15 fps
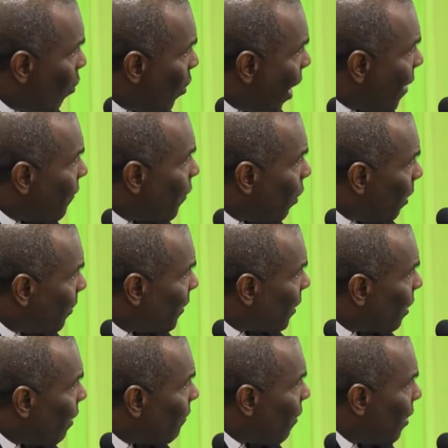if you
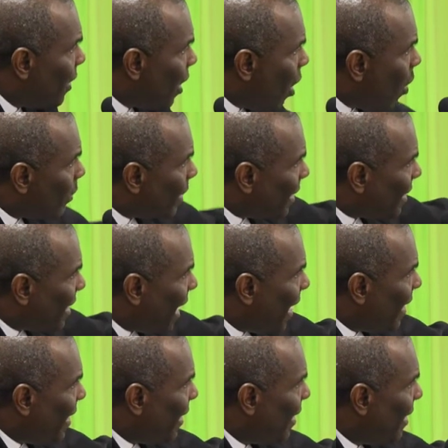observe on the outer
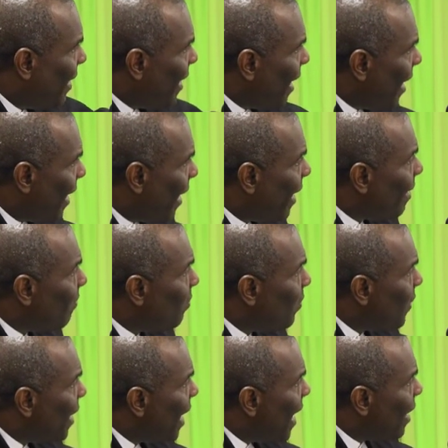side here,
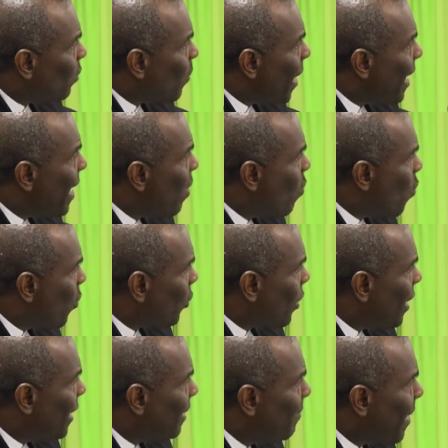is where the
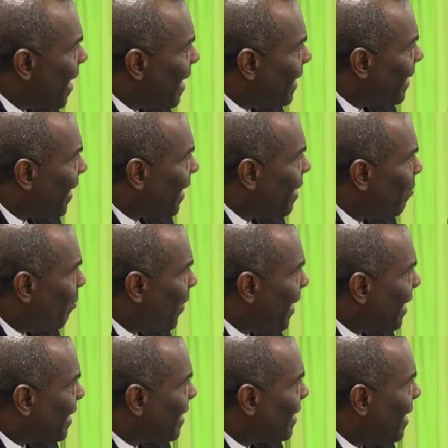erosion is mainly taking
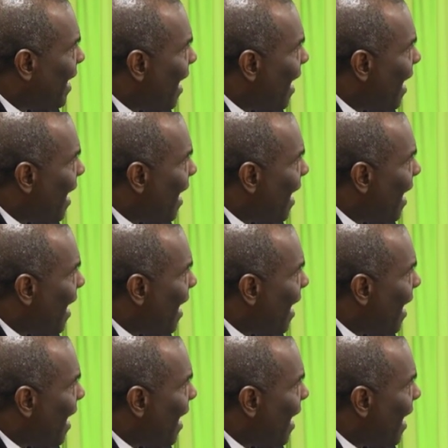place.